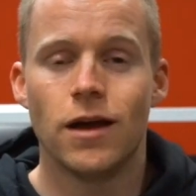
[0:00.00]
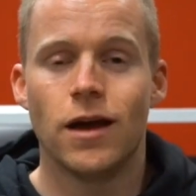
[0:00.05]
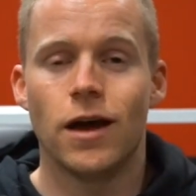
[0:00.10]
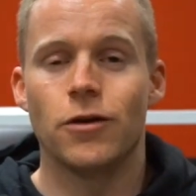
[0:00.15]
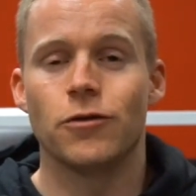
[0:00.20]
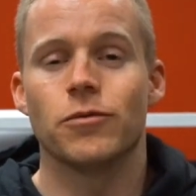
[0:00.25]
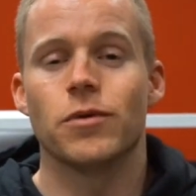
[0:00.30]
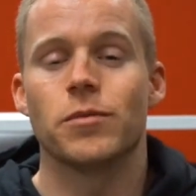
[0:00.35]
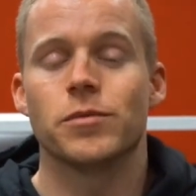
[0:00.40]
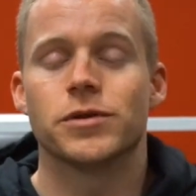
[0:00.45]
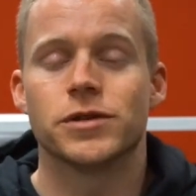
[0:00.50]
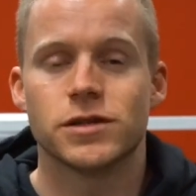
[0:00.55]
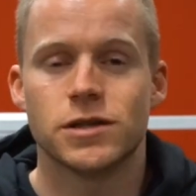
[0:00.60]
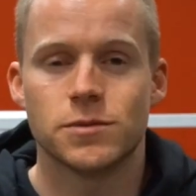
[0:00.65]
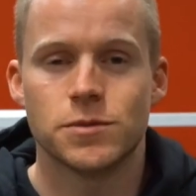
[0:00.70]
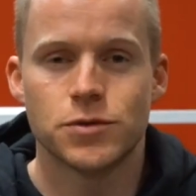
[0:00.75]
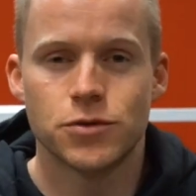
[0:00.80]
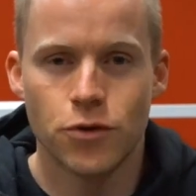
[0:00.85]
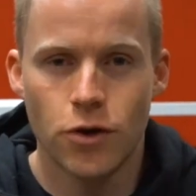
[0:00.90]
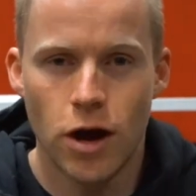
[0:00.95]
And remember to
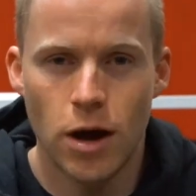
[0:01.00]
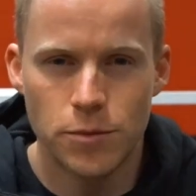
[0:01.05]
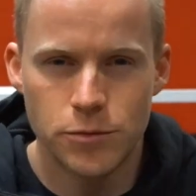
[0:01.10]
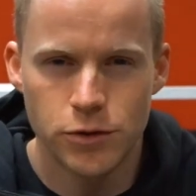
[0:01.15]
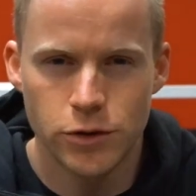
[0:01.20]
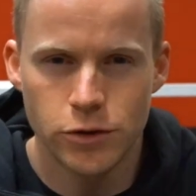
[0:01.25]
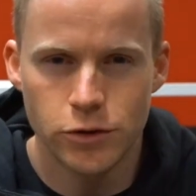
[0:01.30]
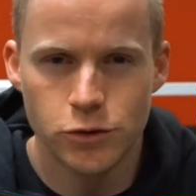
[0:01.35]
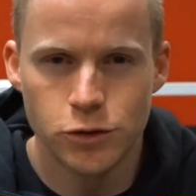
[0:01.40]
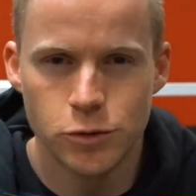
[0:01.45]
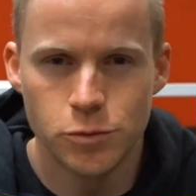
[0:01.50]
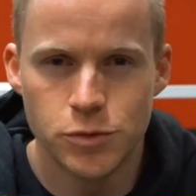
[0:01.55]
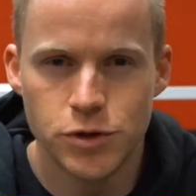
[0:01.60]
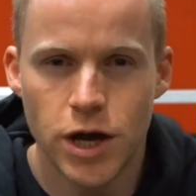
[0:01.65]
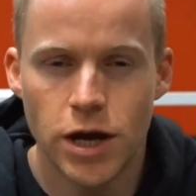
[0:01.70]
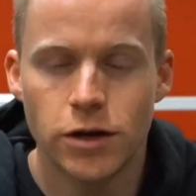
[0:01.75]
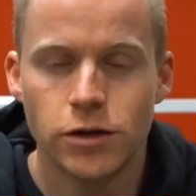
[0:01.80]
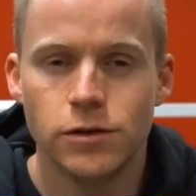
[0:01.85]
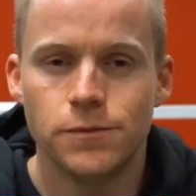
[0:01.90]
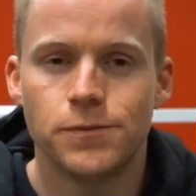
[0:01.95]
subscribe to our YouTube
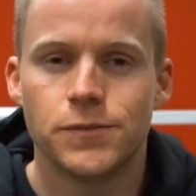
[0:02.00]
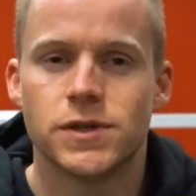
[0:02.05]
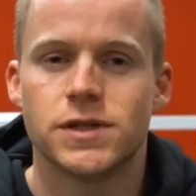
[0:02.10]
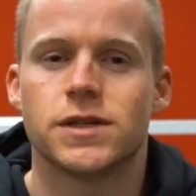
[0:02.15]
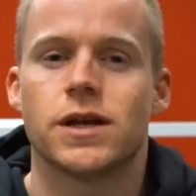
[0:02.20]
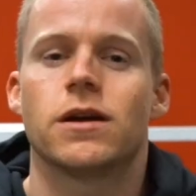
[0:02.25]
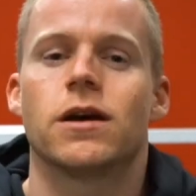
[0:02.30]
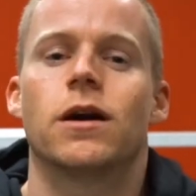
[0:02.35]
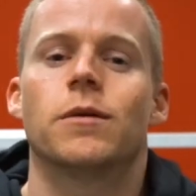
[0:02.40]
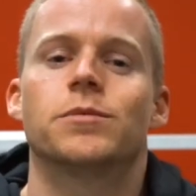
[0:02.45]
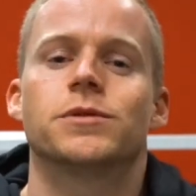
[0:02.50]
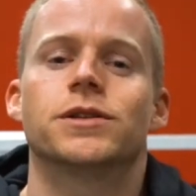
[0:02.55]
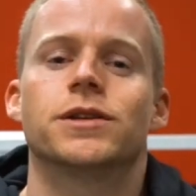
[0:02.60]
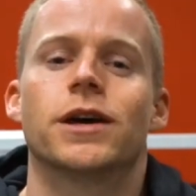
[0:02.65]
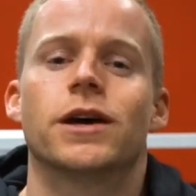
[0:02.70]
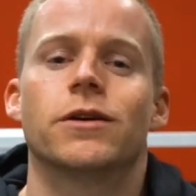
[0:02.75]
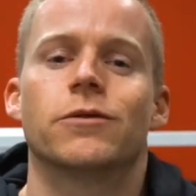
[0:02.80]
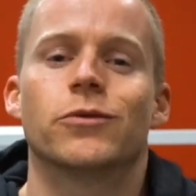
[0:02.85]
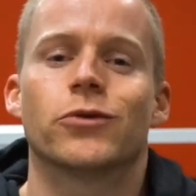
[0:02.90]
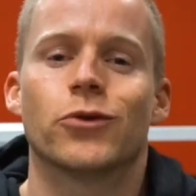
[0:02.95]
channel, stay up to
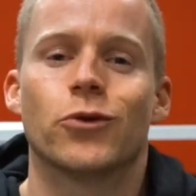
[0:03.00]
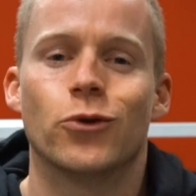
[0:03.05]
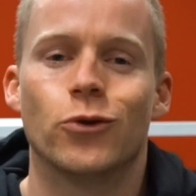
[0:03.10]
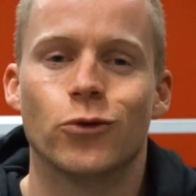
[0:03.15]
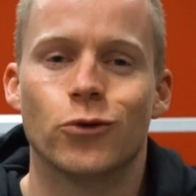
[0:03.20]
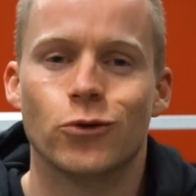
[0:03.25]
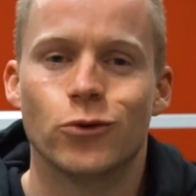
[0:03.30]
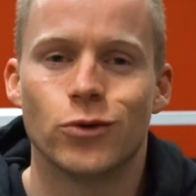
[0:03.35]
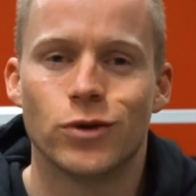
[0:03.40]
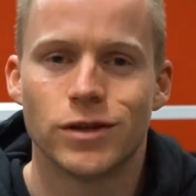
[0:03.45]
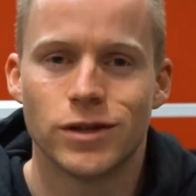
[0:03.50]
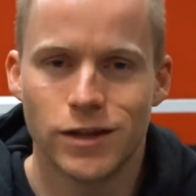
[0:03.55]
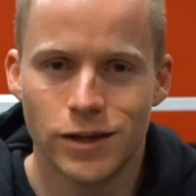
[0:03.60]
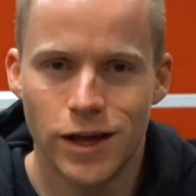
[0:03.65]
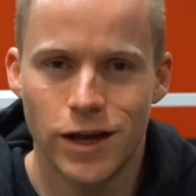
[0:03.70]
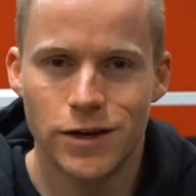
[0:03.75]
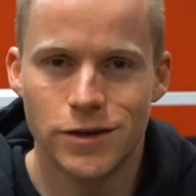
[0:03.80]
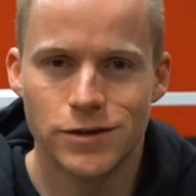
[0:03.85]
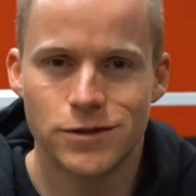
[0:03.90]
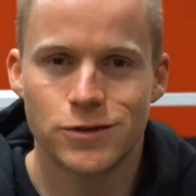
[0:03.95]
date with all the
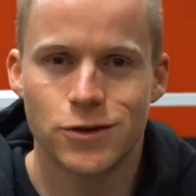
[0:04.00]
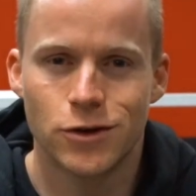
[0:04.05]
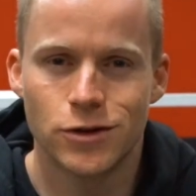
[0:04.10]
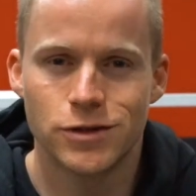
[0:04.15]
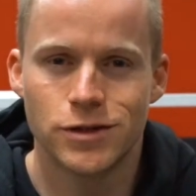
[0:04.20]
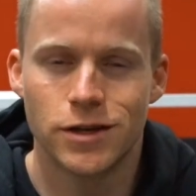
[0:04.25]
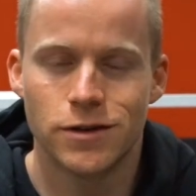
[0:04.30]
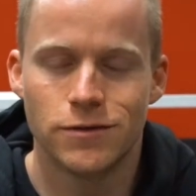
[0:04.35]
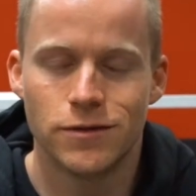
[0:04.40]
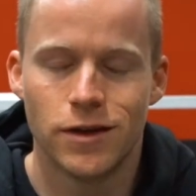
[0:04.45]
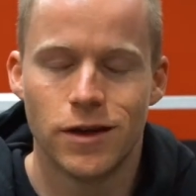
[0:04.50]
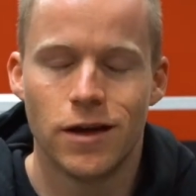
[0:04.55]
latest content.